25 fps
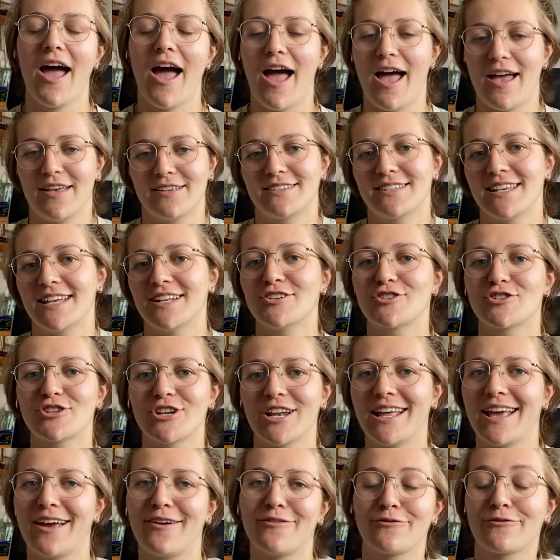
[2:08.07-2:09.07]

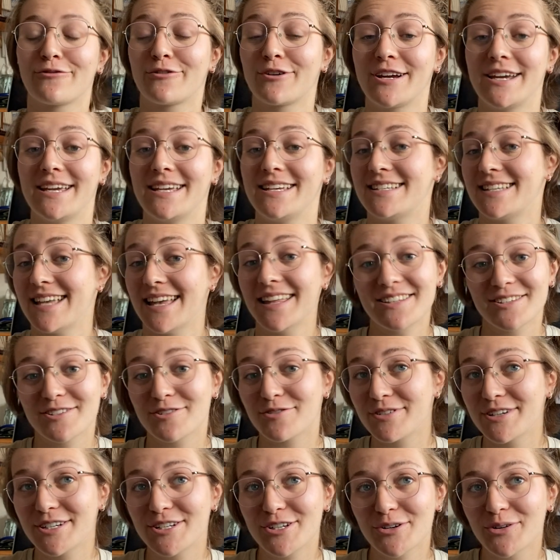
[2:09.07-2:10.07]
essentially a free
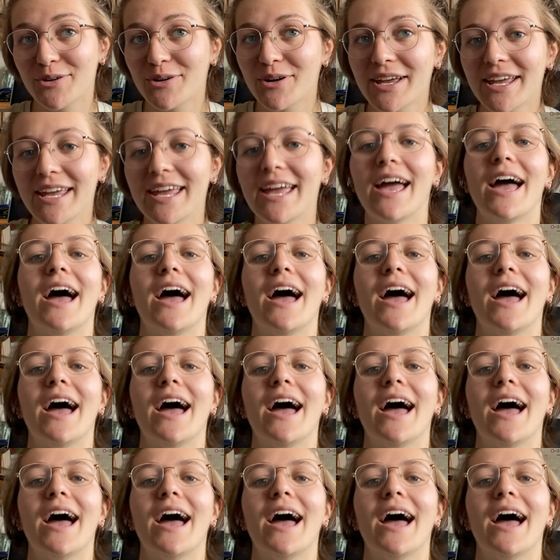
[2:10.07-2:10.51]
sensory toy